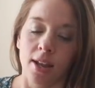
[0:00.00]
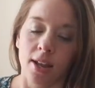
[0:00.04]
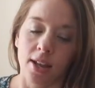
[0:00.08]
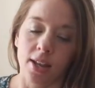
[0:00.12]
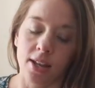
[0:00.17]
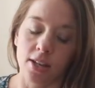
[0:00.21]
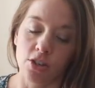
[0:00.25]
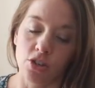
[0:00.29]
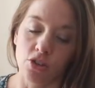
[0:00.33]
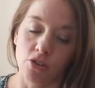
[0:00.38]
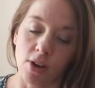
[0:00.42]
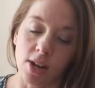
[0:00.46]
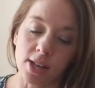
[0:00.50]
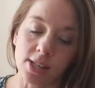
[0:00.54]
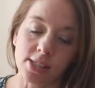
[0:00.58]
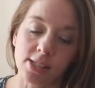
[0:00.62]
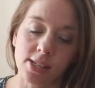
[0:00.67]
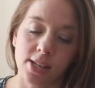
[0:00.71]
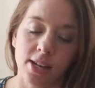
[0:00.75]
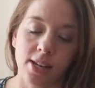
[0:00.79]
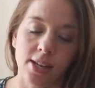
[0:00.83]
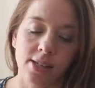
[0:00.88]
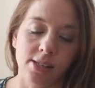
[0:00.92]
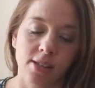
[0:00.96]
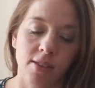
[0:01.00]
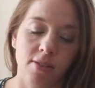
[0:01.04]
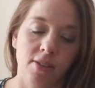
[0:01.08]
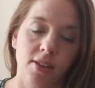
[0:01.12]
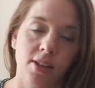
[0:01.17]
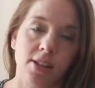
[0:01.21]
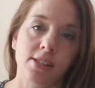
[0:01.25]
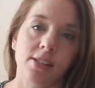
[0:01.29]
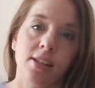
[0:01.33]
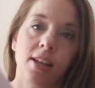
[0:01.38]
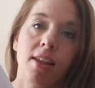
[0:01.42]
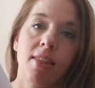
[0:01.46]
and dressings and
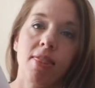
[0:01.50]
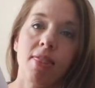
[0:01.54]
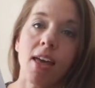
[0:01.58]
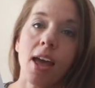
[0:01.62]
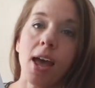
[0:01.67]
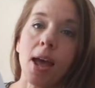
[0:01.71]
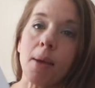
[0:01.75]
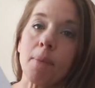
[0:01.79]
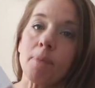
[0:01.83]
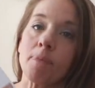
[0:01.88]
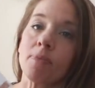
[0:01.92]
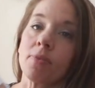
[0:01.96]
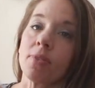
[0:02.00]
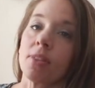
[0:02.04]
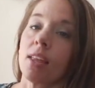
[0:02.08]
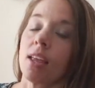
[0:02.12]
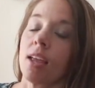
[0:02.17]
things like that.